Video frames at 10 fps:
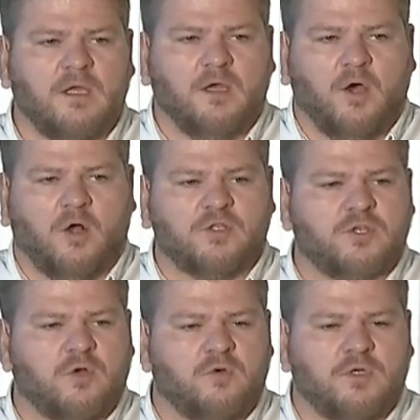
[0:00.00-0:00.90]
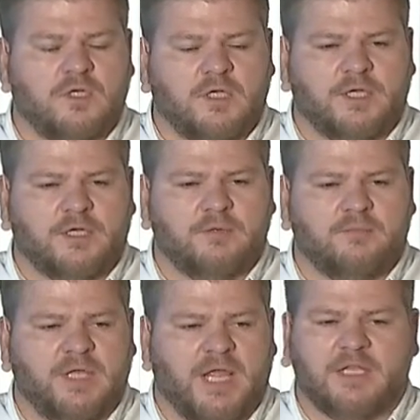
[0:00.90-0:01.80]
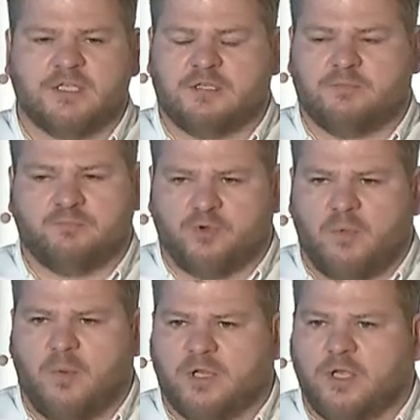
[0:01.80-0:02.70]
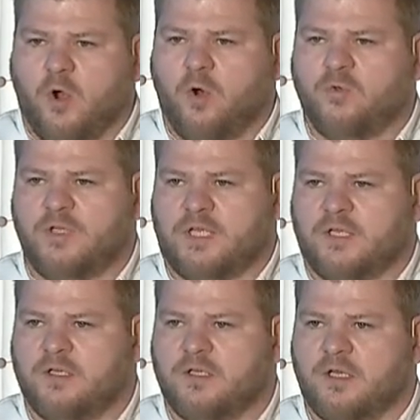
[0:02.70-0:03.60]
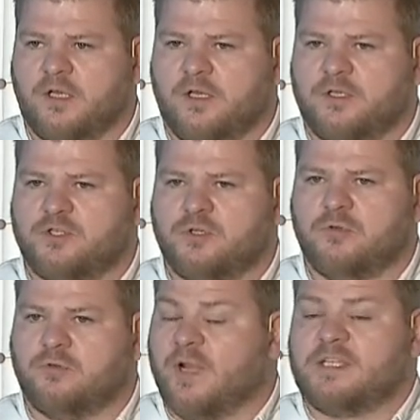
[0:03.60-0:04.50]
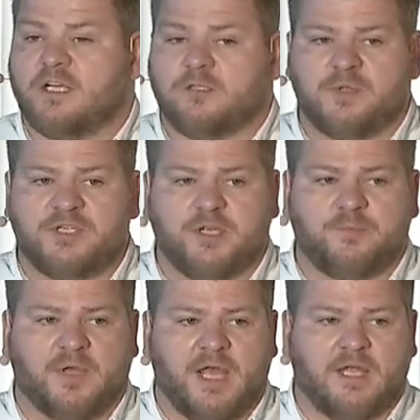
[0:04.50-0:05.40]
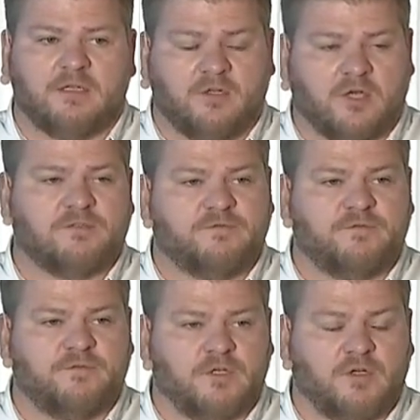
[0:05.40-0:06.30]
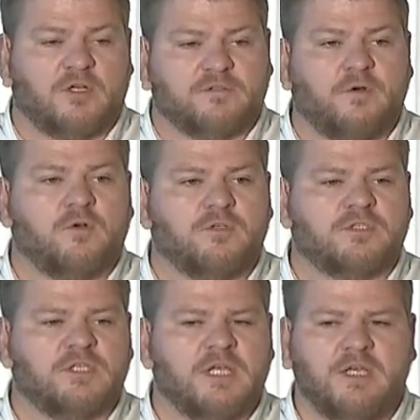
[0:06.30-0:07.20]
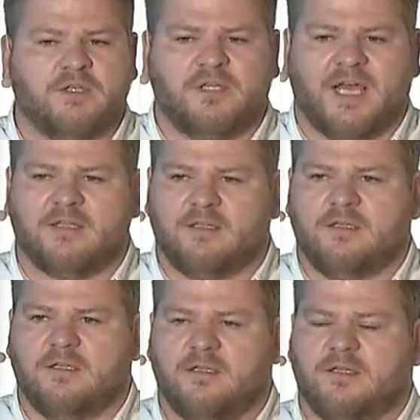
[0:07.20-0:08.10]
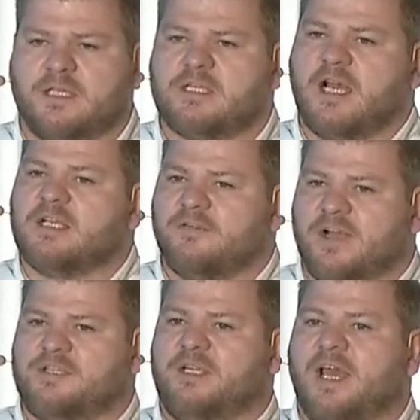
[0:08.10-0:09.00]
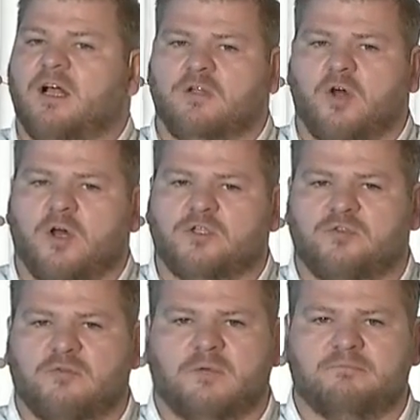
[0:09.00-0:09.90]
Also, it is probably only to great salesmanship and cost focus that these guys have actually held on to a